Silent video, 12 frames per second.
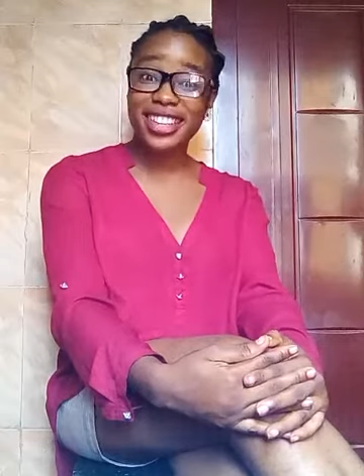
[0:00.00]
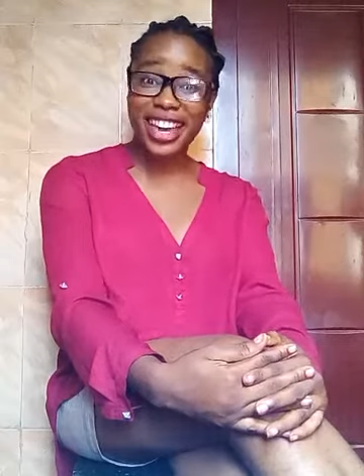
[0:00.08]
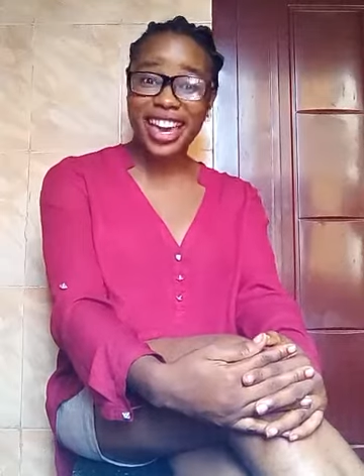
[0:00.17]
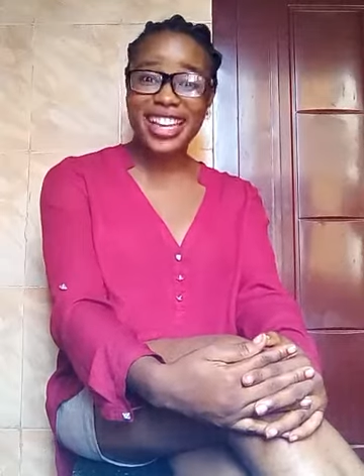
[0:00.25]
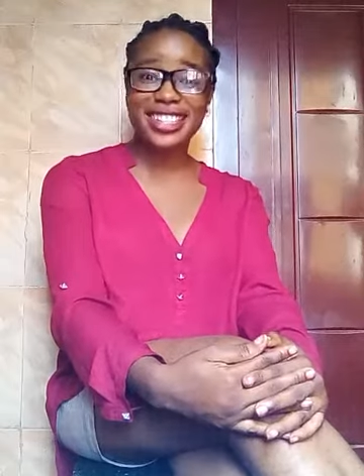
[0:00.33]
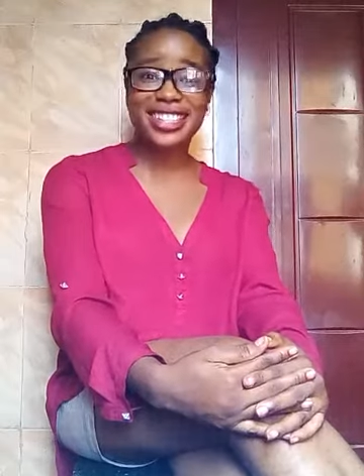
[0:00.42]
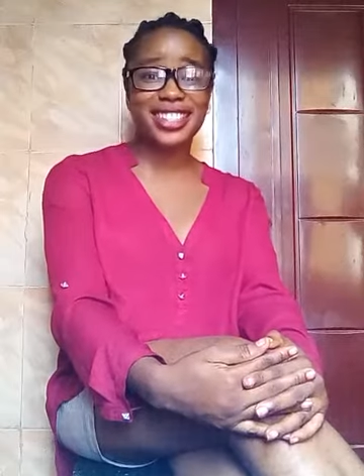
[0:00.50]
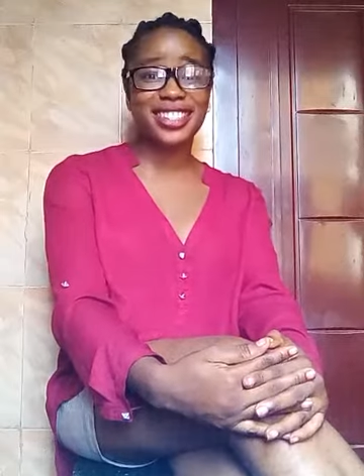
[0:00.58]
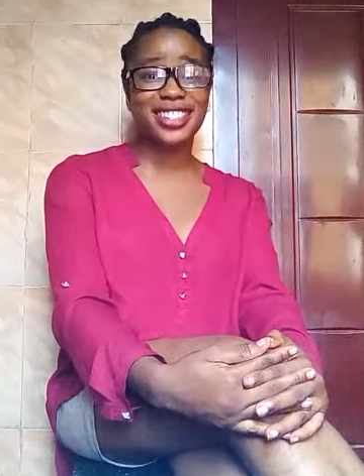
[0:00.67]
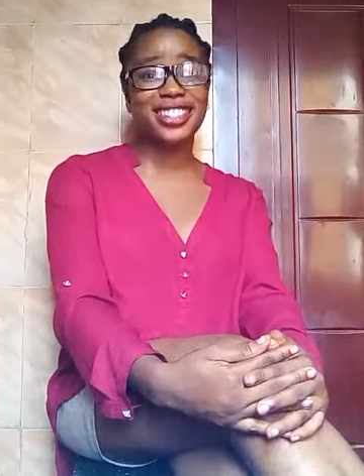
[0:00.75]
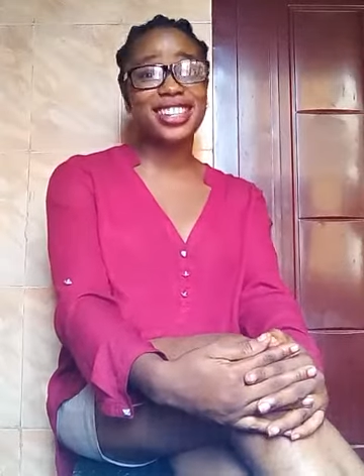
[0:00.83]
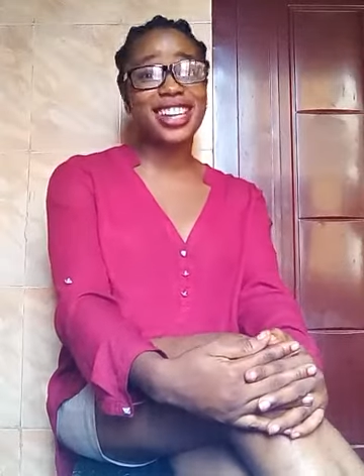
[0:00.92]

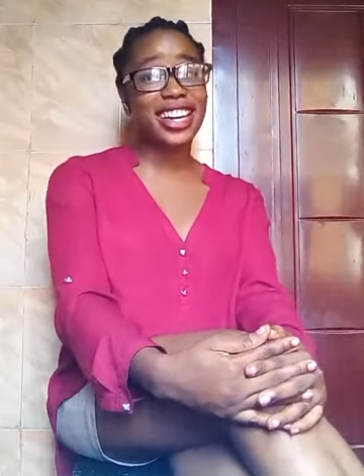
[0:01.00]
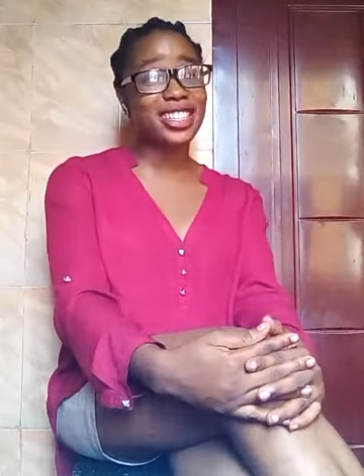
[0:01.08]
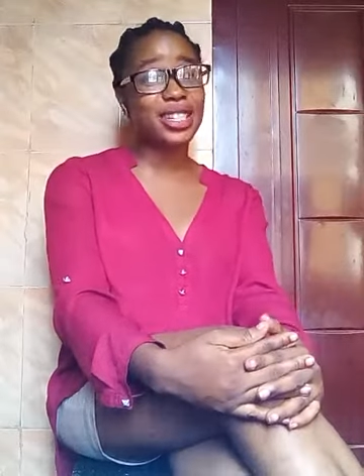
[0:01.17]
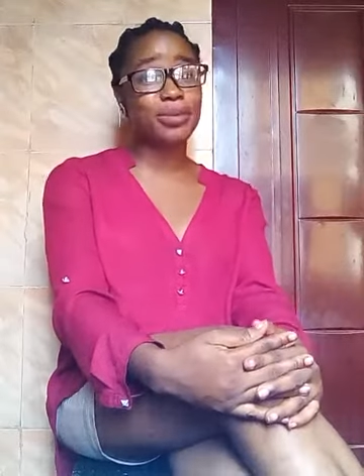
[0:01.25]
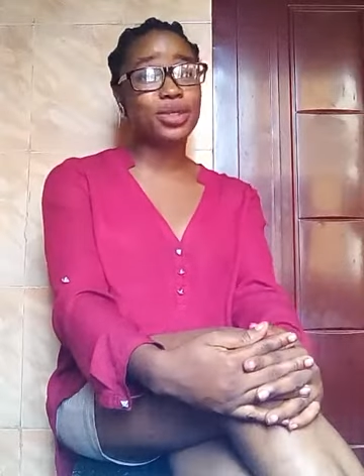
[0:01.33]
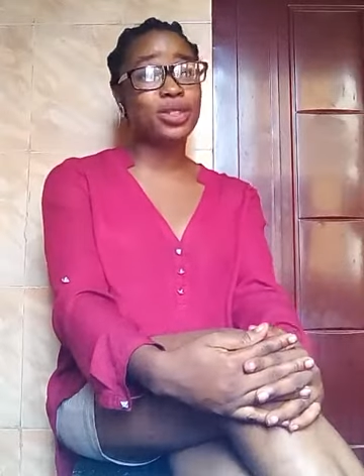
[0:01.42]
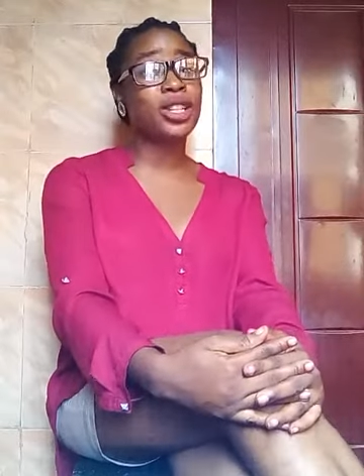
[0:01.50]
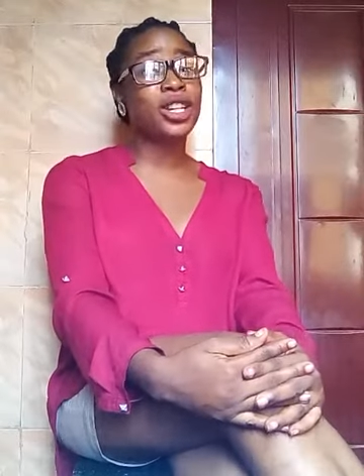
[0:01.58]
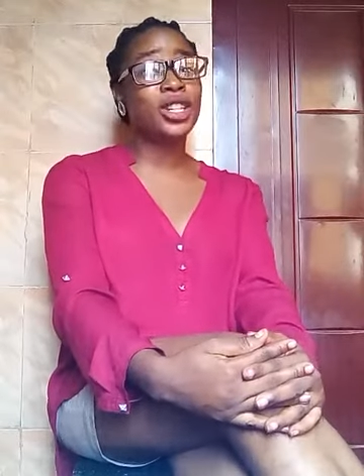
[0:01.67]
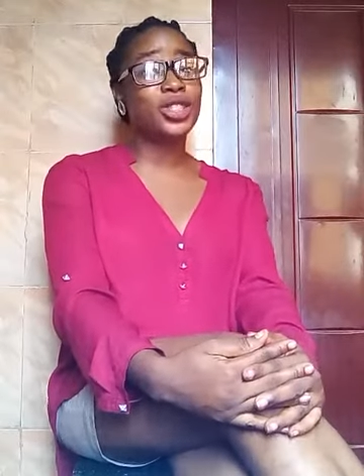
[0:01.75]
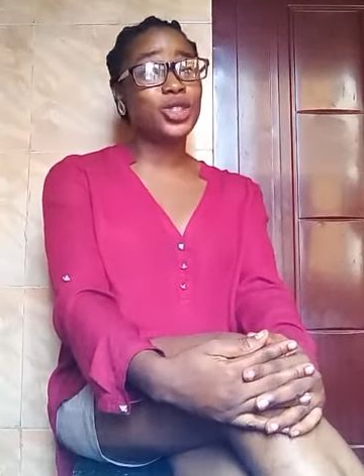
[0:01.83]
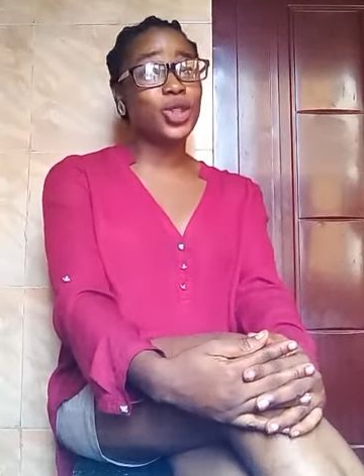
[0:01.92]
Yes, delectable
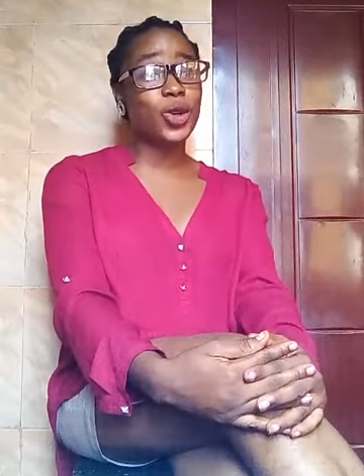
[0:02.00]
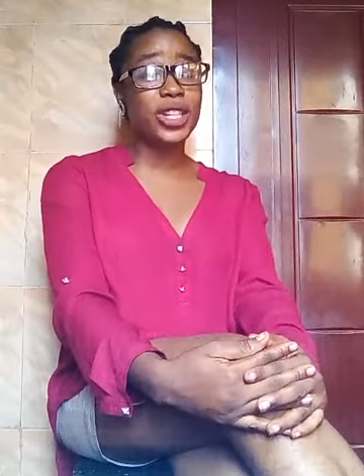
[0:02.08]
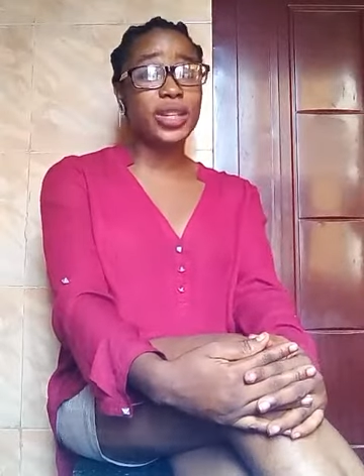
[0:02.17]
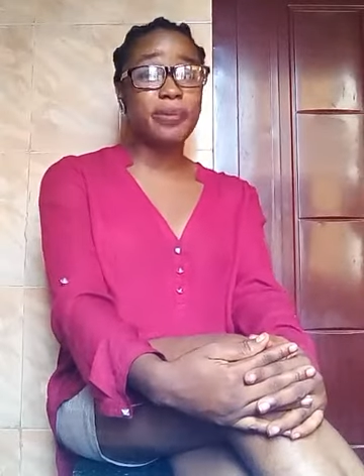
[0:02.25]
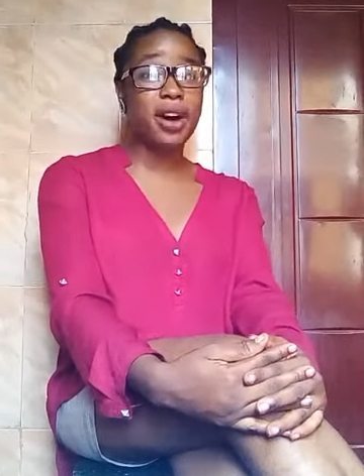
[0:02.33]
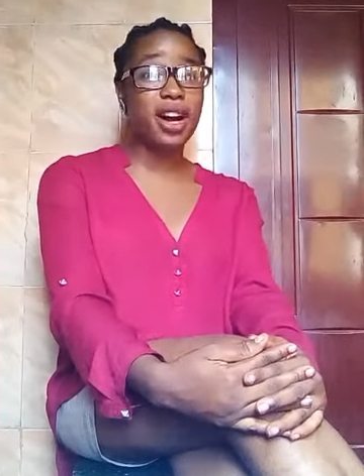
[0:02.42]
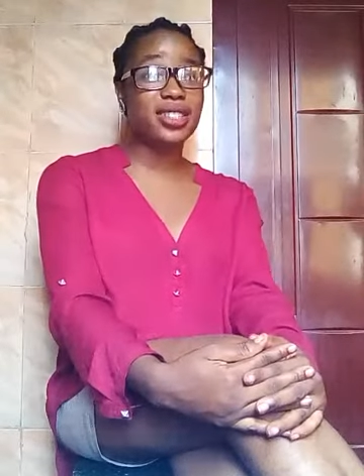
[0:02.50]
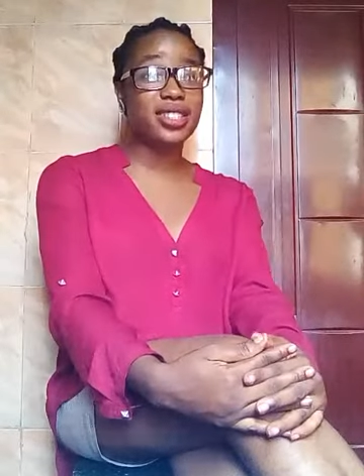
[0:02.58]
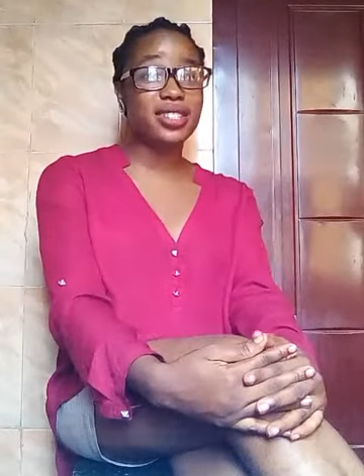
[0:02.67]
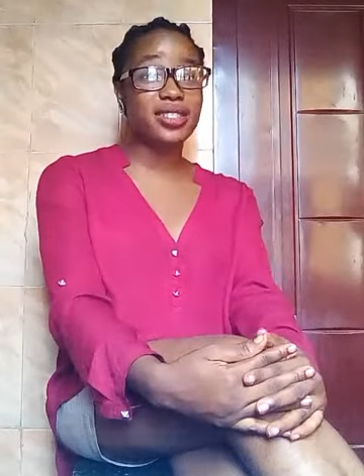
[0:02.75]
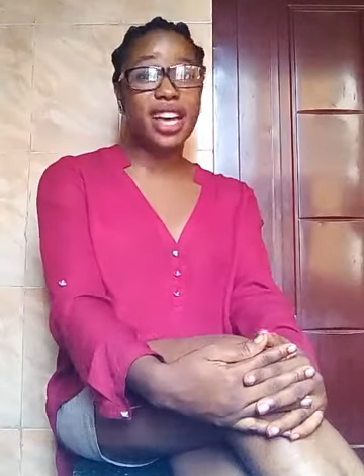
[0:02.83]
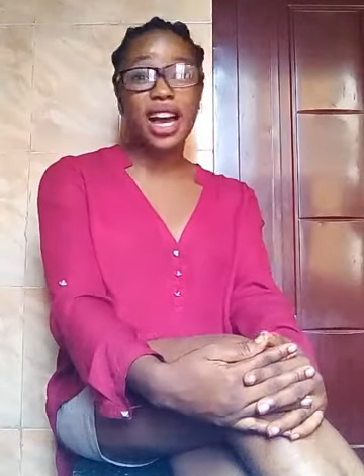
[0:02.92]
Dolly Parton,